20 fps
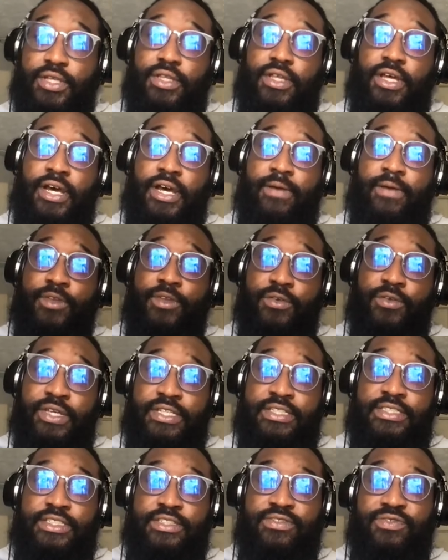The
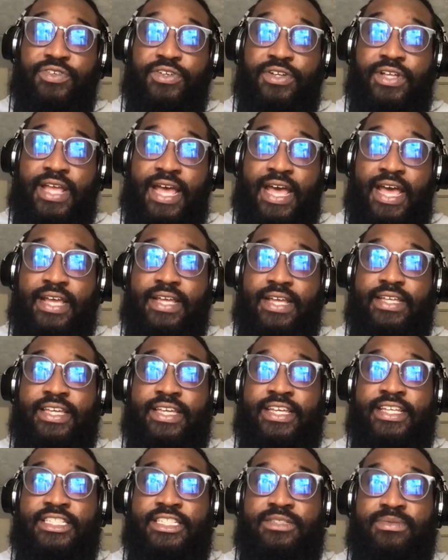reason for that
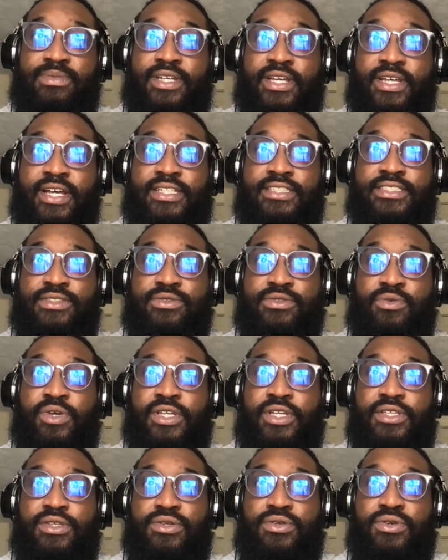is because
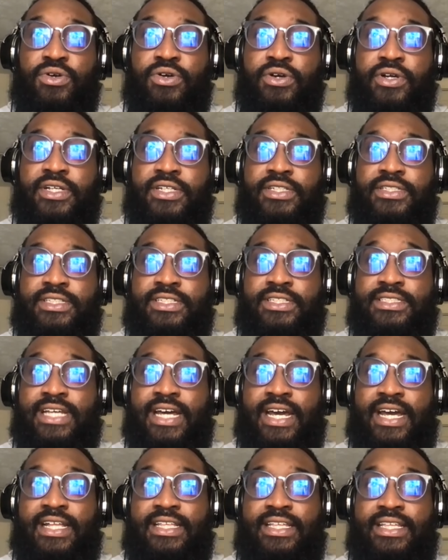when you are
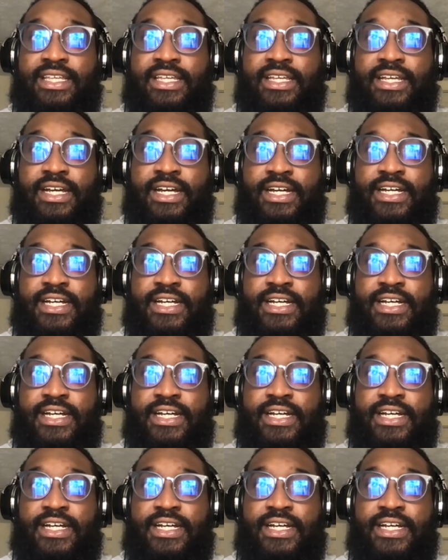designing